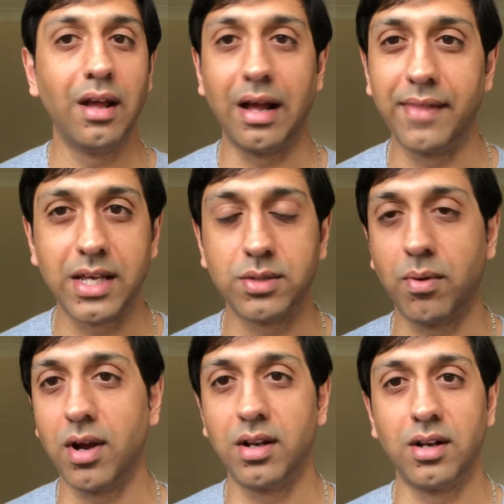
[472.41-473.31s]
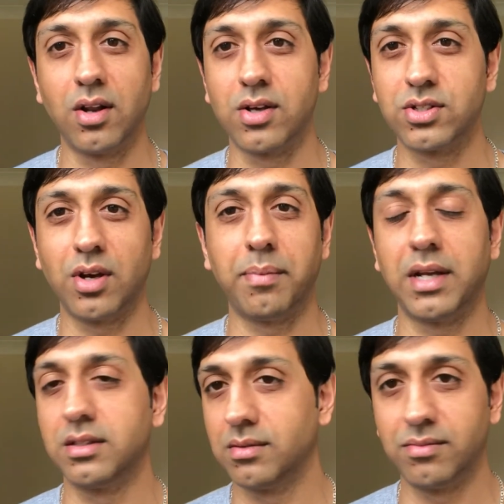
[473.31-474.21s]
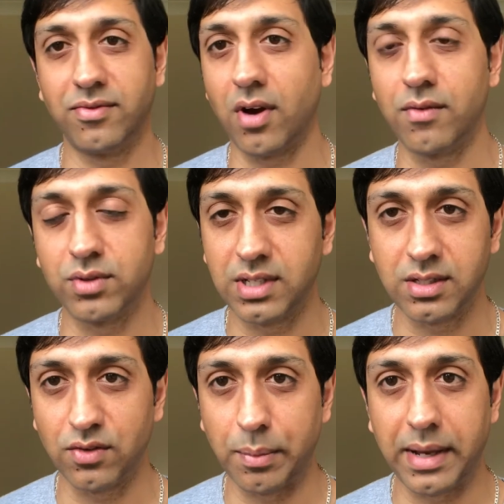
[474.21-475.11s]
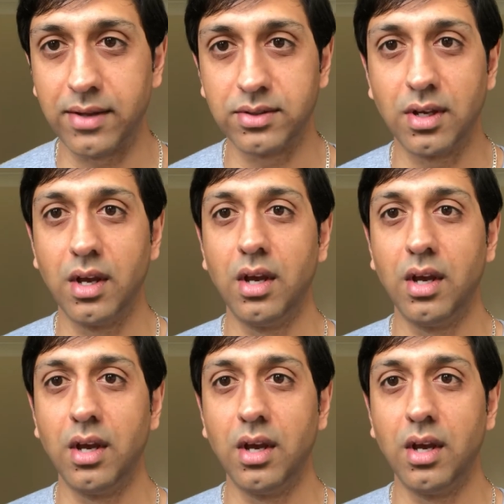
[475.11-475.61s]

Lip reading: And that's why last year I paid £500 or £600